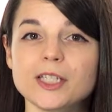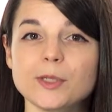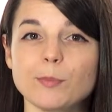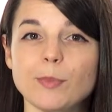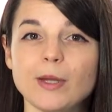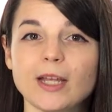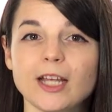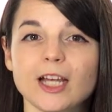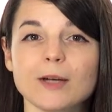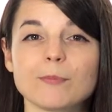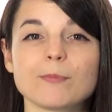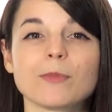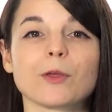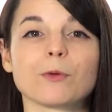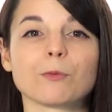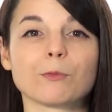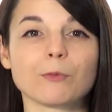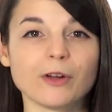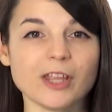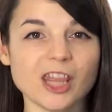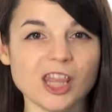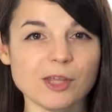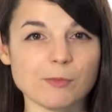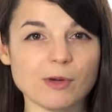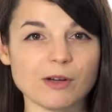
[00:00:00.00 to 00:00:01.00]
to pick up the
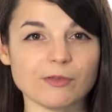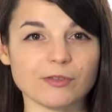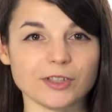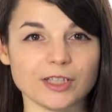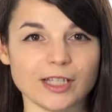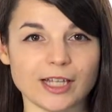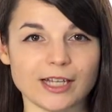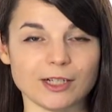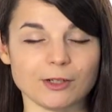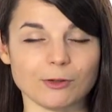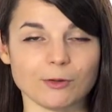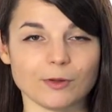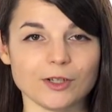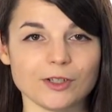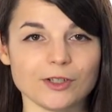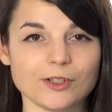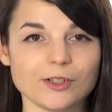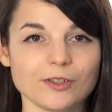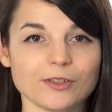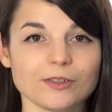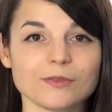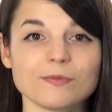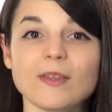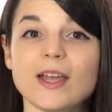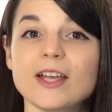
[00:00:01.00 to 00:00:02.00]
rhythm of a
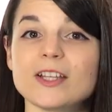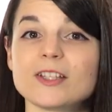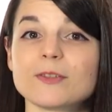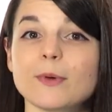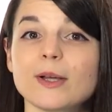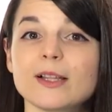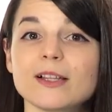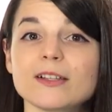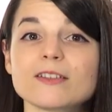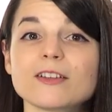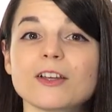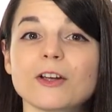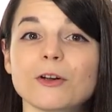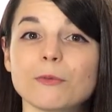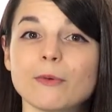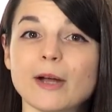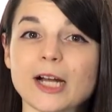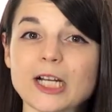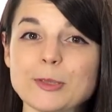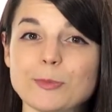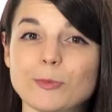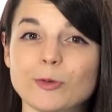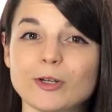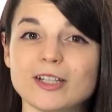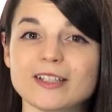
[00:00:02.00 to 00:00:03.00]
language, as well as
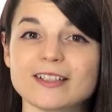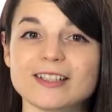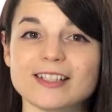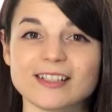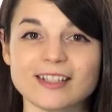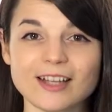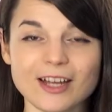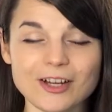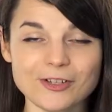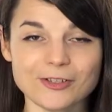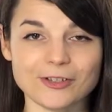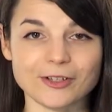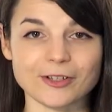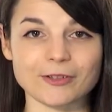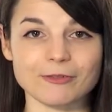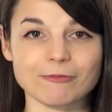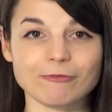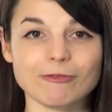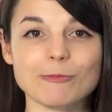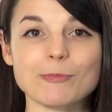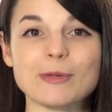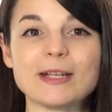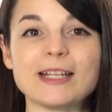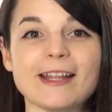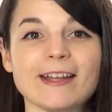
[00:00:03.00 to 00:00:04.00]
correct pronunciation
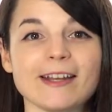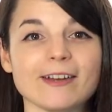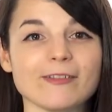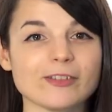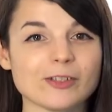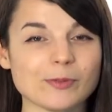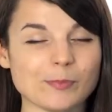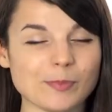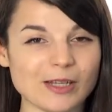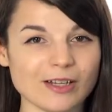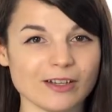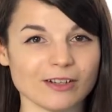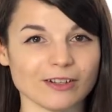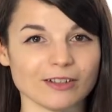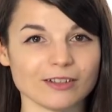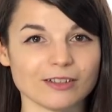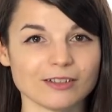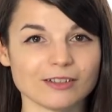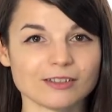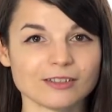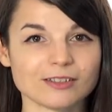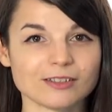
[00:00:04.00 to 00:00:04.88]
from a native speaker.